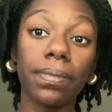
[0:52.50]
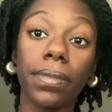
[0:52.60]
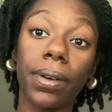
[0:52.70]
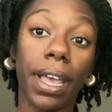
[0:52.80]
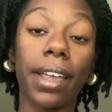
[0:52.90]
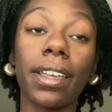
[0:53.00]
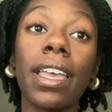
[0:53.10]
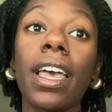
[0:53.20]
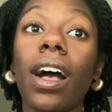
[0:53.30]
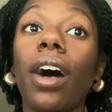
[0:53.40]
okay?
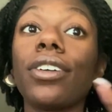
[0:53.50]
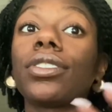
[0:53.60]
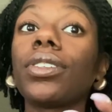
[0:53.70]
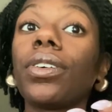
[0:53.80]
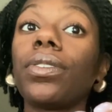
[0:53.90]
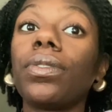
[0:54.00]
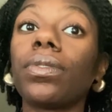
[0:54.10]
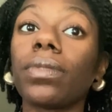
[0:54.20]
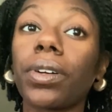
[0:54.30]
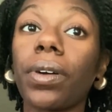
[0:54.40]
Also
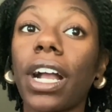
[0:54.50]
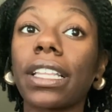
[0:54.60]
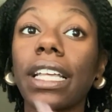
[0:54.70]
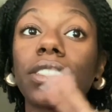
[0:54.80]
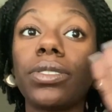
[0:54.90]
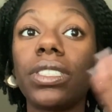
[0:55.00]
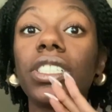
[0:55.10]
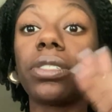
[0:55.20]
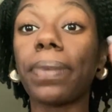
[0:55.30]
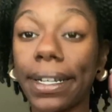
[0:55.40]
requiring student
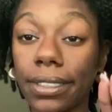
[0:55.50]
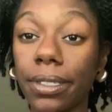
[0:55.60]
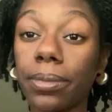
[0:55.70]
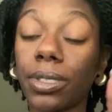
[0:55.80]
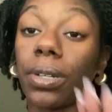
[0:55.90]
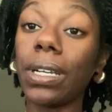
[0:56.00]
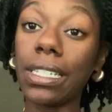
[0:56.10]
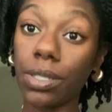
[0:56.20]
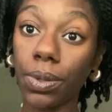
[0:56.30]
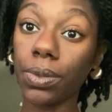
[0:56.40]
teaching practicum, so in
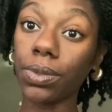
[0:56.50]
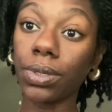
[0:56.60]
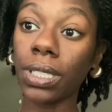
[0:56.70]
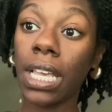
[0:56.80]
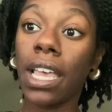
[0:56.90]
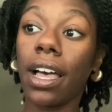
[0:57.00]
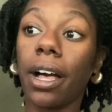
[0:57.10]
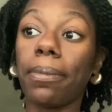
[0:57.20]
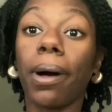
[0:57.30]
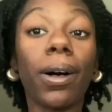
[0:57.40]
schools.
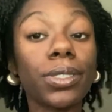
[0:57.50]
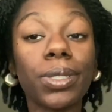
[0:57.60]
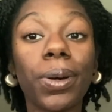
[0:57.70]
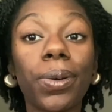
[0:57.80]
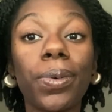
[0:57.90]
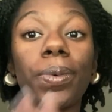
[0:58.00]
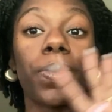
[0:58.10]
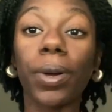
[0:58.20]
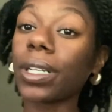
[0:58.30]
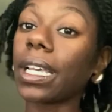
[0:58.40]
Also
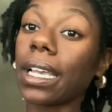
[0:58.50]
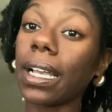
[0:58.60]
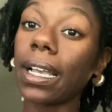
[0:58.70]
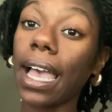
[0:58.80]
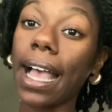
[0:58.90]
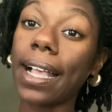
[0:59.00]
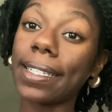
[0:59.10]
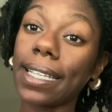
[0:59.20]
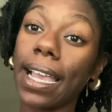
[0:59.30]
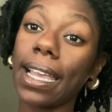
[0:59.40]
working
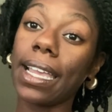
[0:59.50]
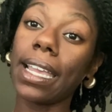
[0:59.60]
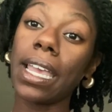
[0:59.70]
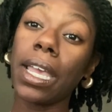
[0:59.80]
as a